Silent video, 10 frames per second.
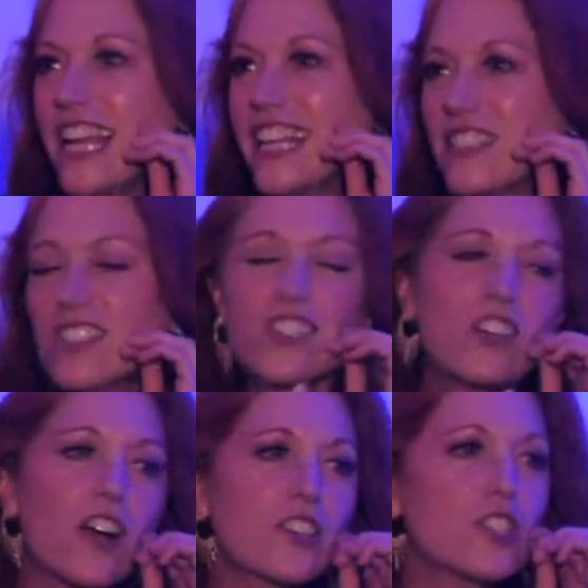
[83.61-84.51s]
Is it
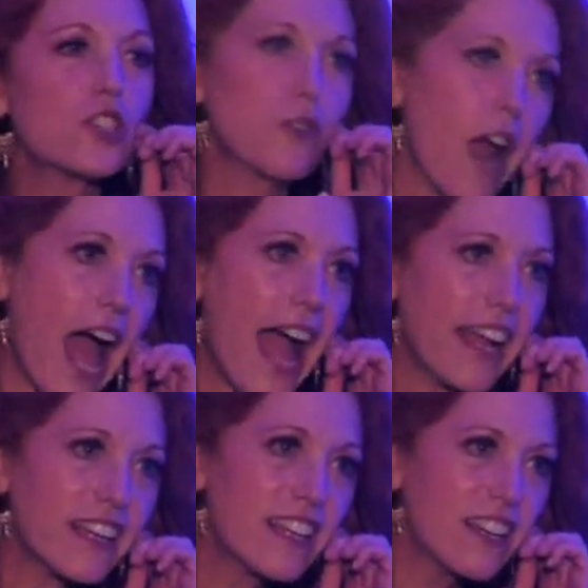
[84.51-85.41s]
Star
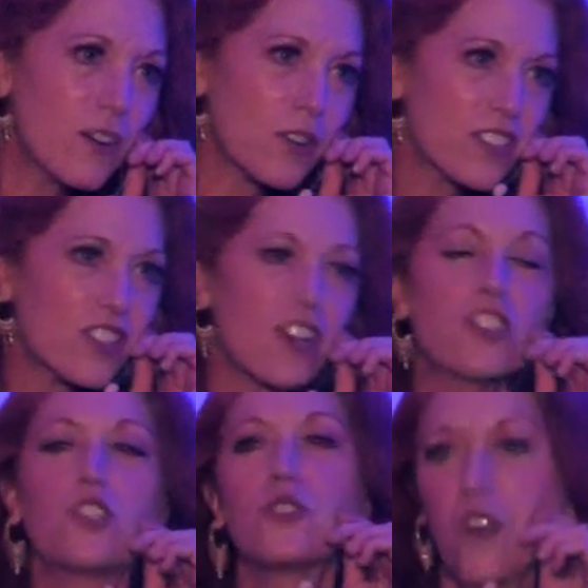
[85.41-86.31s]
Trek or
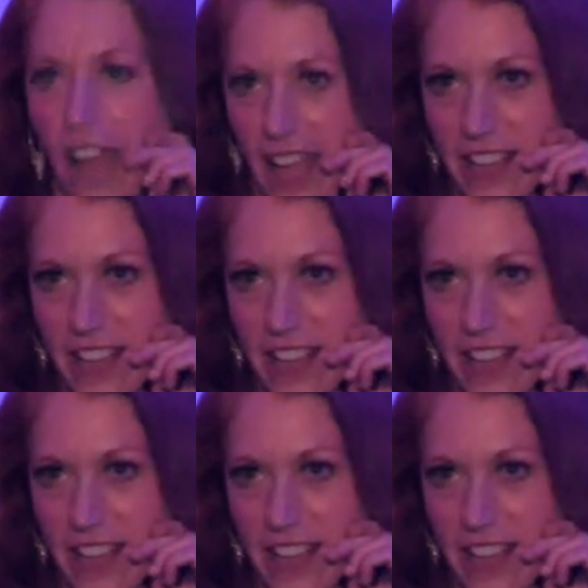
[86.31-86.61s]
Star Trek?